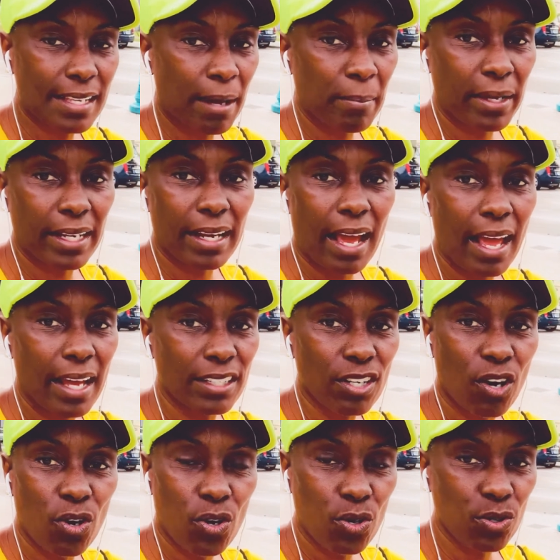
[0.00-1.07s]
I mean, I had
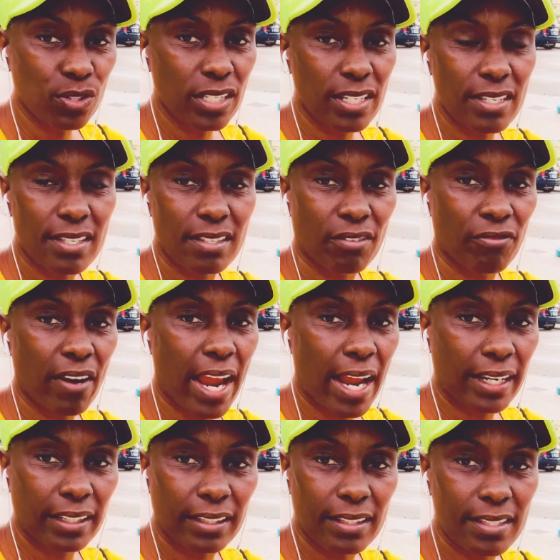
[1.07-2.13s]
the oldest, the
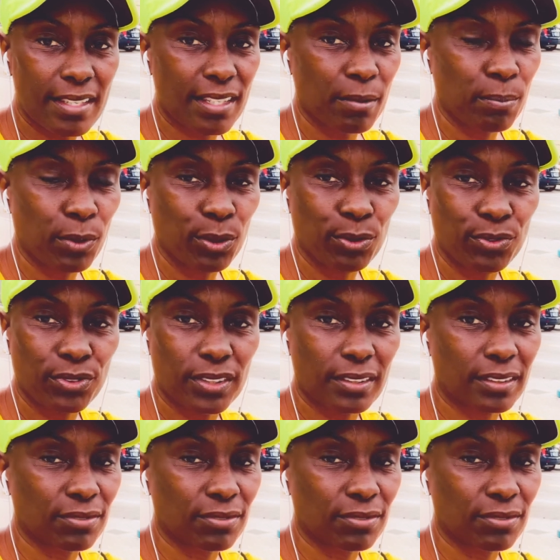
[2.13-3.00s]
raggediest, the most